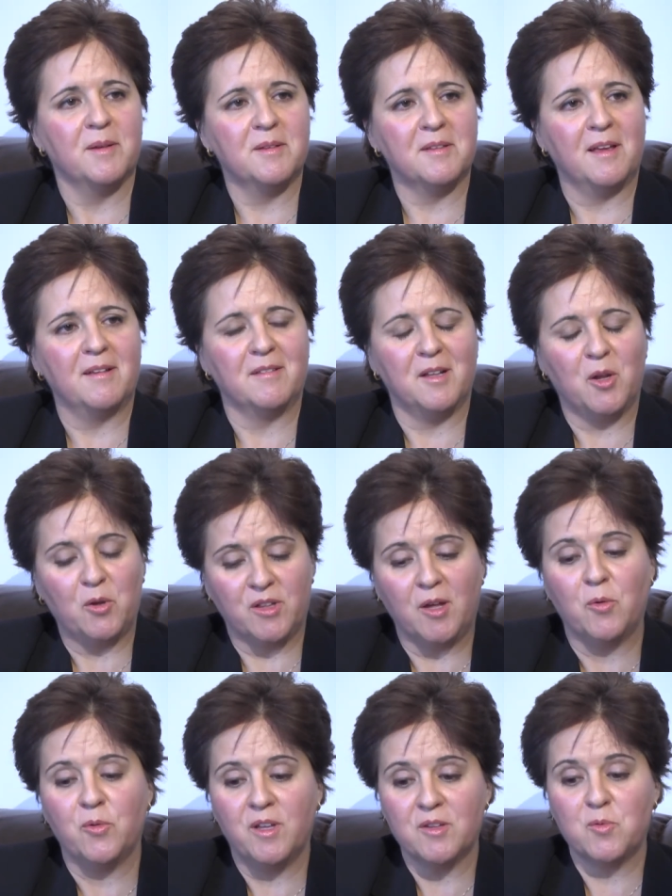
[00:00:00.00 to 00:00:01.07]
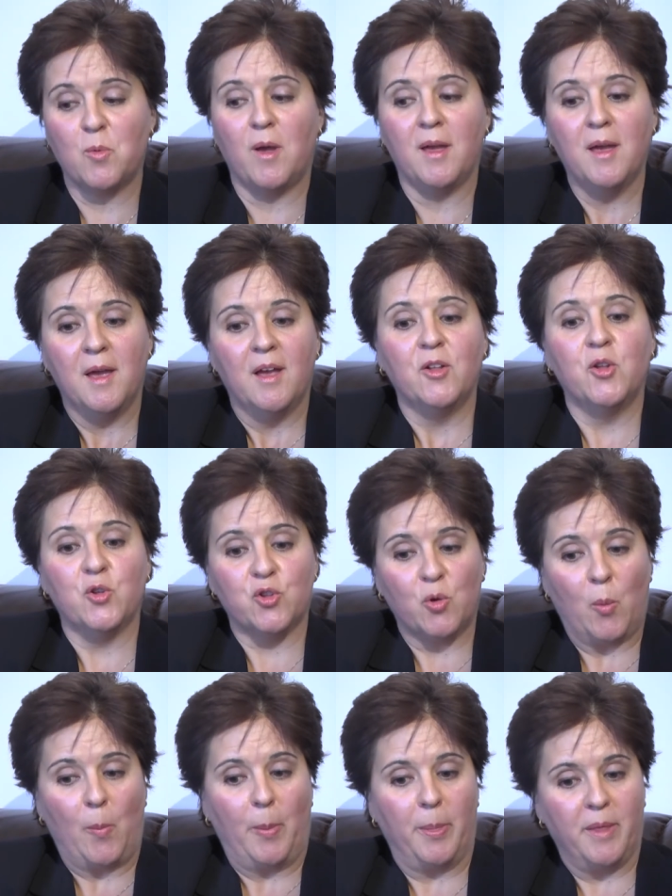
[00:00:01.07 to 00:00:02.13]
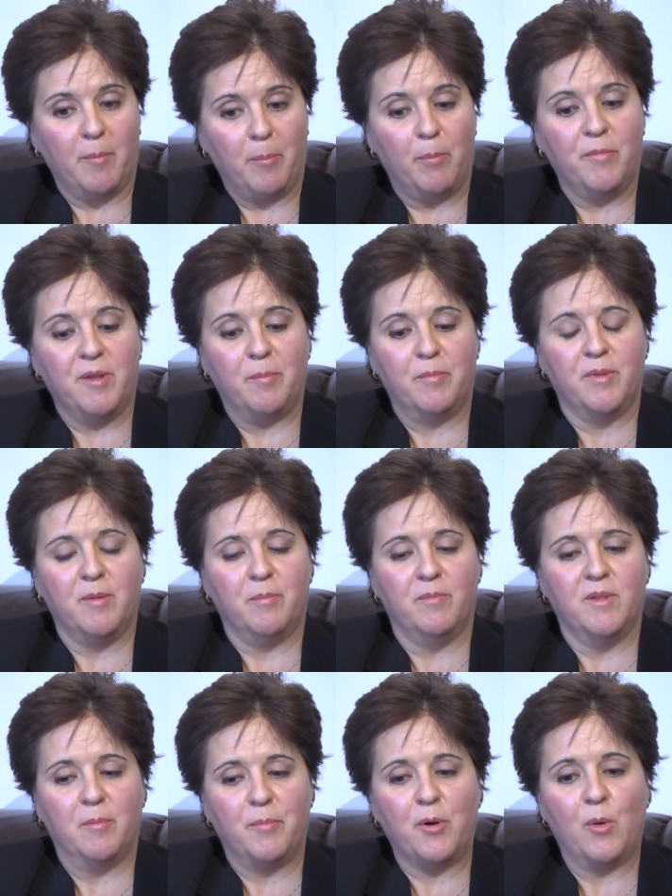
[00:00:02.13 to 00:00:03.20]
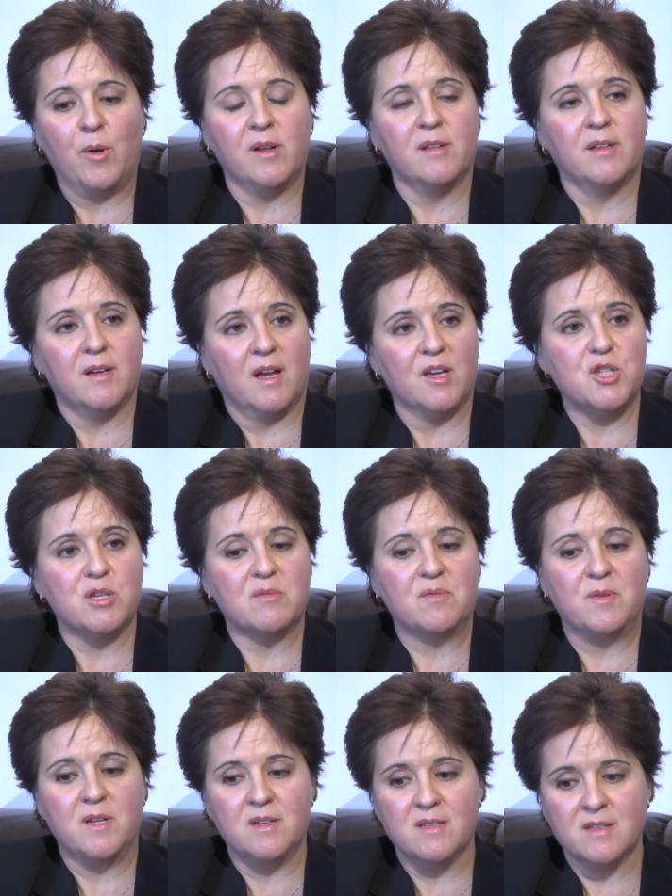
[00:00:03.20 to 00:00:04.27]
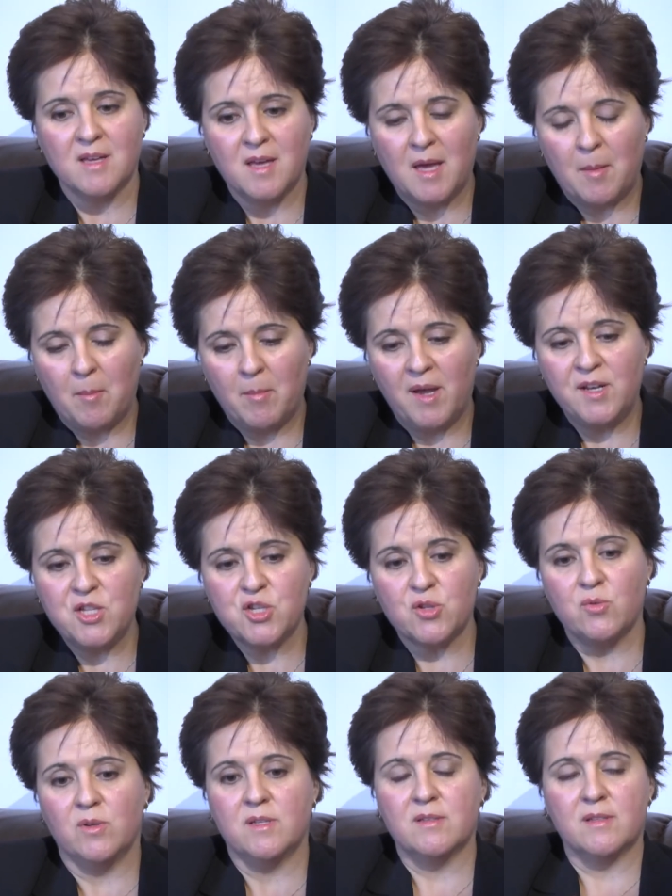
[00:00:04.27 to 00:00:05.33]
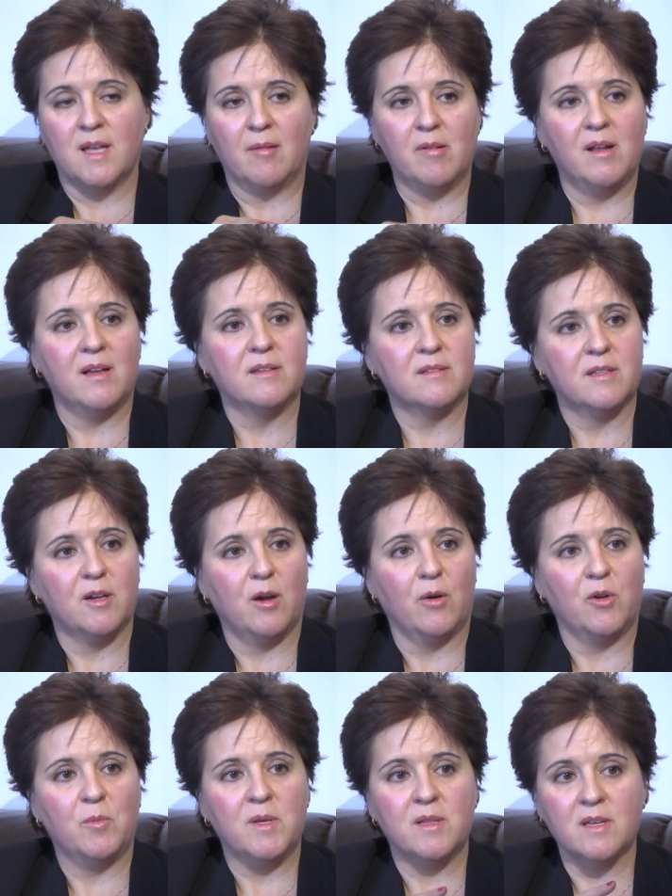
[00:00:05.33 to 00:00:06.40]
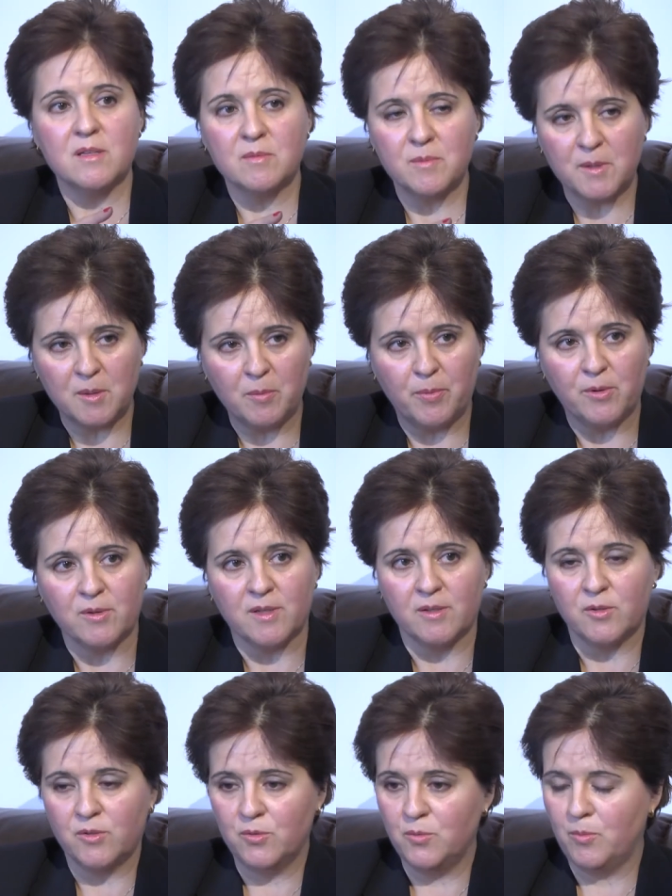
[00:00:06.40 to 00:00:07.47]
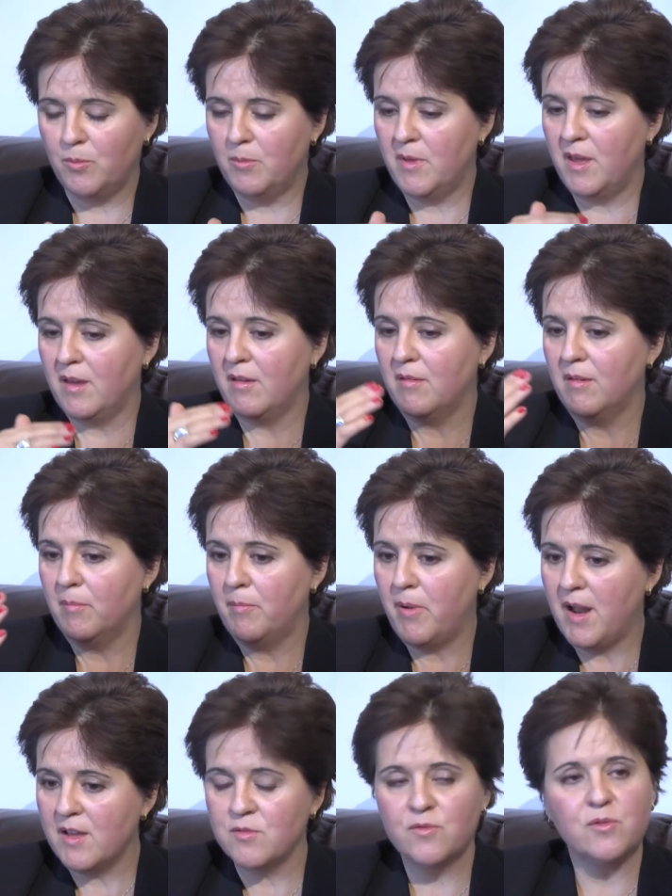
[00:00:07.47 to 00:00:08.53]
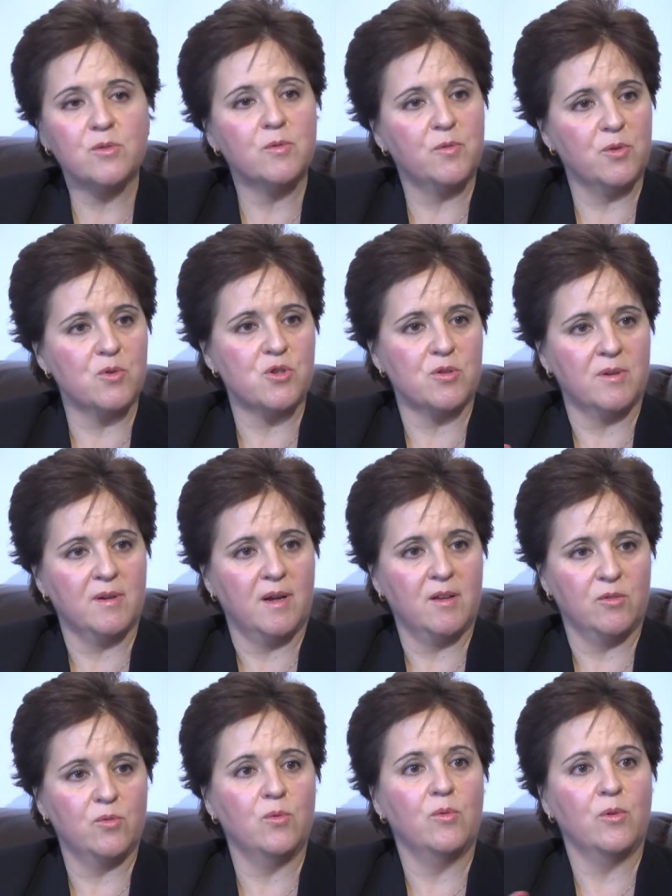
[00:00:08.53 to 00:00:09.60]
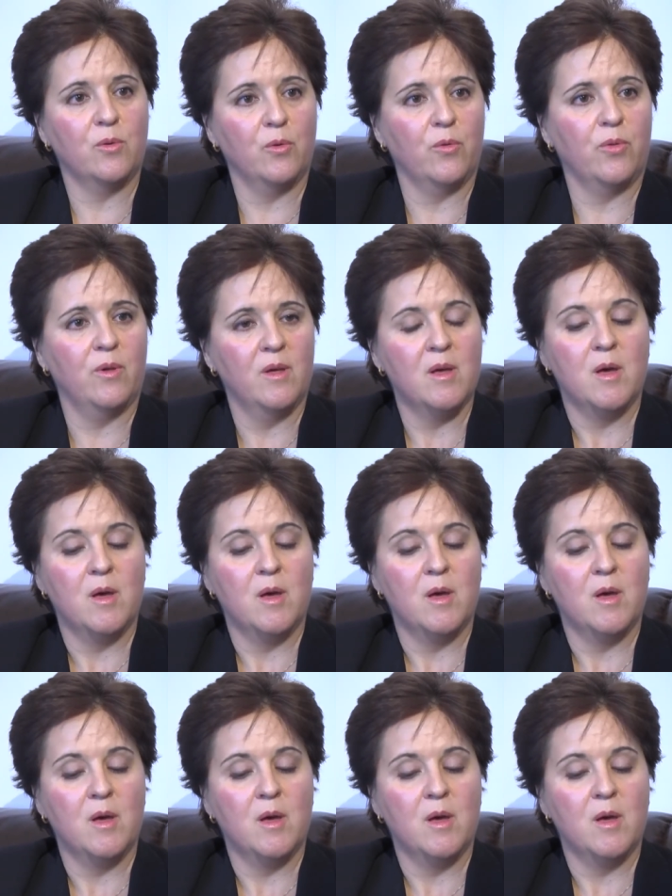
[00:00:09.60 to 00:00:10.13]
Exactly. So that's why. No. So the program that had just finished managed to stabilize the economy. That's very important to make plans for the future and to growth